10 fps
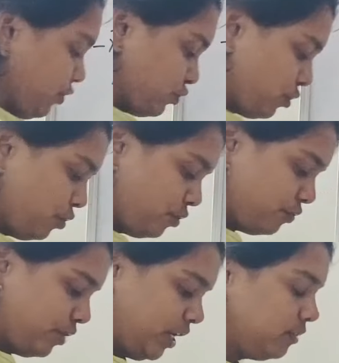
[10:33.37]

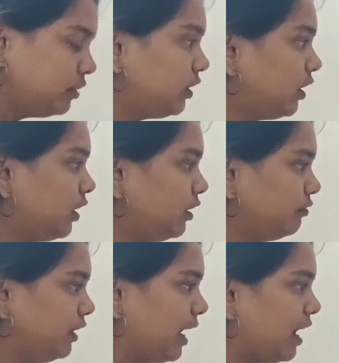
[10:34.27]
So
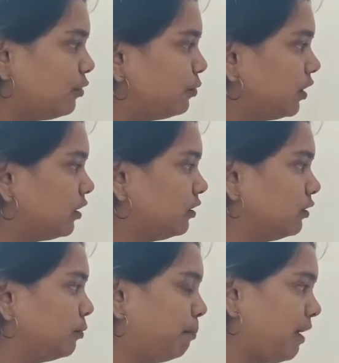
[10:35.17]
whenever we have
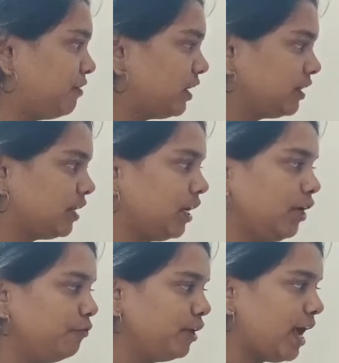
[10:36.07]
power
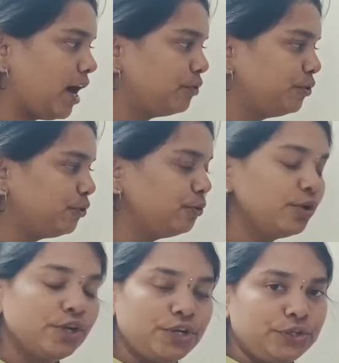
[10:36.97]
3, we have
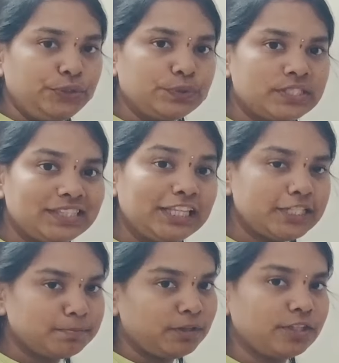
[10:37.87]
to using
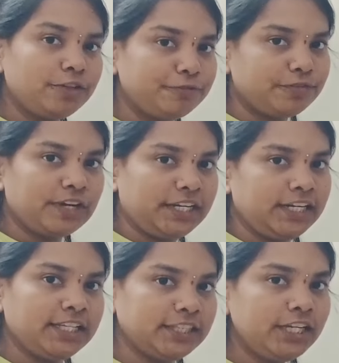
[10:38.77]
this method for
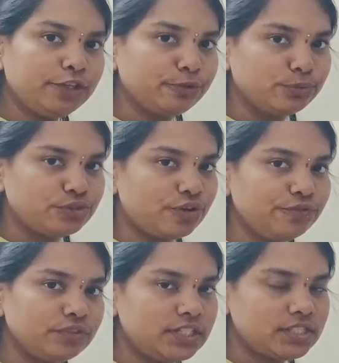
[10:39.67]
finding the roots
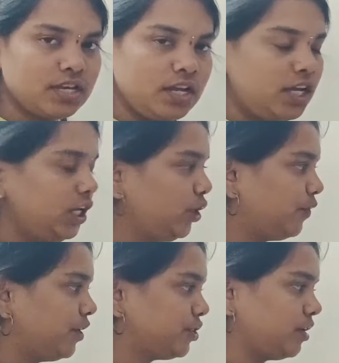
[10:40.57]
of this
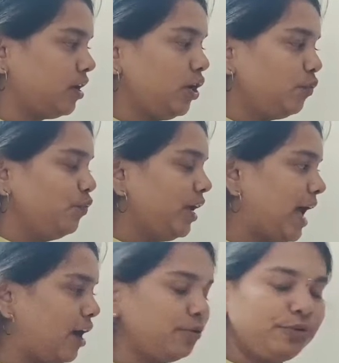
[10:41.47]
equation. We
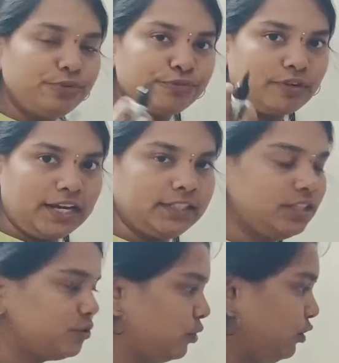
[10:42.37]
have to
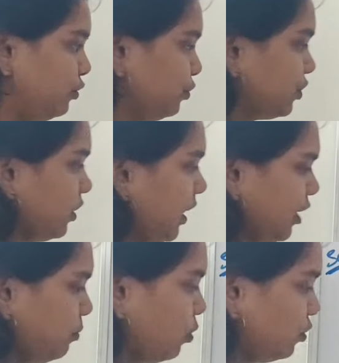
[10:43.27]
find the solution,
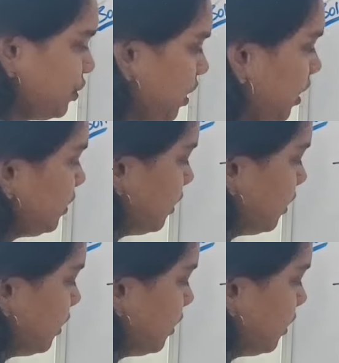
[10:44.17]
like mostly